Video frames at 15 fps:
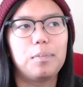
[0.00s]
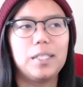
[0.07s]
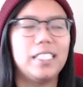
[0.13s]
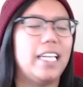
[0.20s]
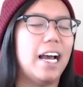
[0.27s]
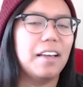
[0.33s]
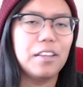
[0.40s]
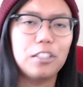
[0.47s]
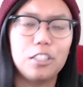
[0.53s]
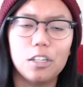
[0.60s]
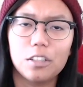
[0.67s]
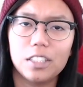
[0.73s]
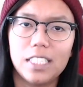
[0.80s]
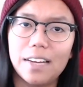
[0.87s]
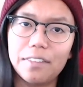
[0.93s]
But yeah, the
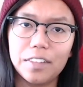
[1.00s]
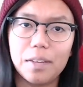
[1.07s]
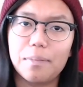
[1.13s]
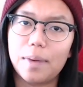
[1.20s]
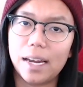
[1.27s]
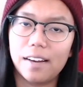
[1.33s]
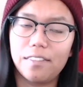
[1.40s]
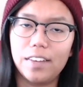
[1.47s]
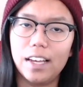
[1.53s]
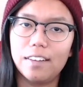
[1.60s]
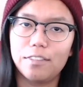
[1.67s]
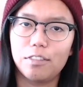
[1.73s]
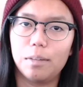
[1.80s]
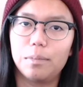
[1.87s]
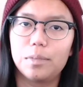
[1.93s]
show could definitely
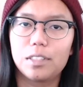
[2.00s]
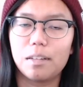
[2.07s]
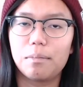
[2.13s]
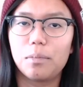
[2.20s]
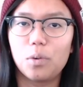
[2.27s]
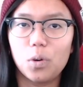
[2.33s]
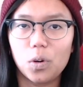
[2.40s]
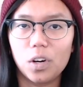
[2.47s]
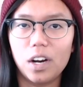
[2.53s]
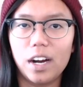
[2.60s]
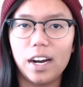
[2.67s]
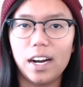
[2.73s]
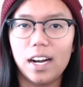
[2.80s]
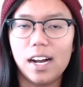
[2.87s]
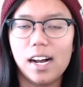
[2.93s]
benefit from some
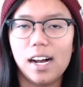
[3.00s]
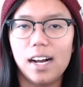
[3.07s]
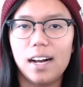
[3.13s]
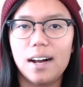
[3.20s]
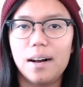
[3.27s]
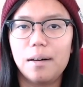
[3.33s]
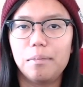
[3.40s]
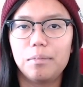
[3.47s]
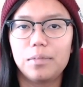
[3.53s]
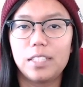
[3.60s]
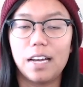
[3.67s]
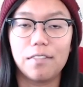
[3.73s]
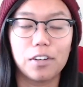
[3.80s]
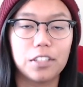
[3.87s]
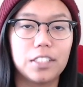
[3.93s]
more
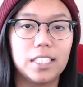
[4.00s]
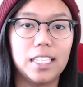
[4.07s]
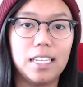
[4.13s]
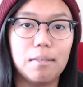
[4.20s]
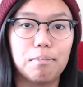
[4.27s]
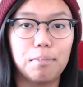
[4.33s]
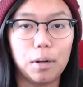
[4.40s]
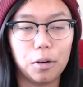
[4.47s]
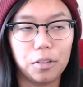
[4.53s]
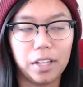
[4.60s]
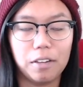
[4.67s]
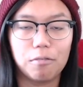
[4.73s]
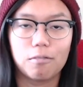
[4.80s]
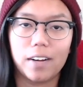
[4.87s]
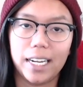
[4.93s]
diversity both
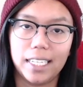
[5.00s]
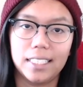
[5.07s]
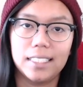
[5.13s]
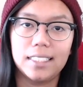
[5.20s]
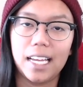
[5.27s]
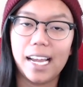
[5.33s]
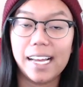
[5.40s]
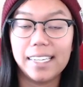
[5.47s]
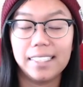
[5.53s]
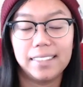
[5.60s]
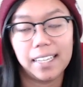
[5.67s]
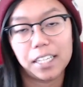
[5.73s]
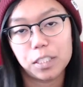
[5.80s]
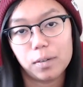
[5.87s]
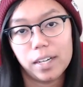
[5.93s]
in race and in
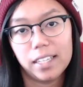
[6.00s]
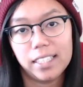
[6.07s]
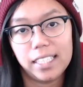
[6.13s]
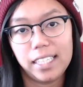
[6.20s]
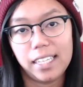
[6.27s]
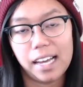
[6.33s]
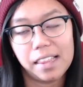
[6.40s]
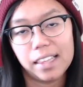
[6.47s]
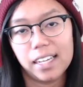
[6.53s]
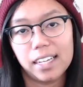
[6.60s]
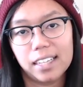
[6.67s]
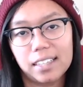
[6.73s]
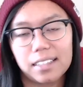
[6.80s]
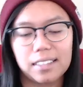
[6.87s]
sexuality, I think.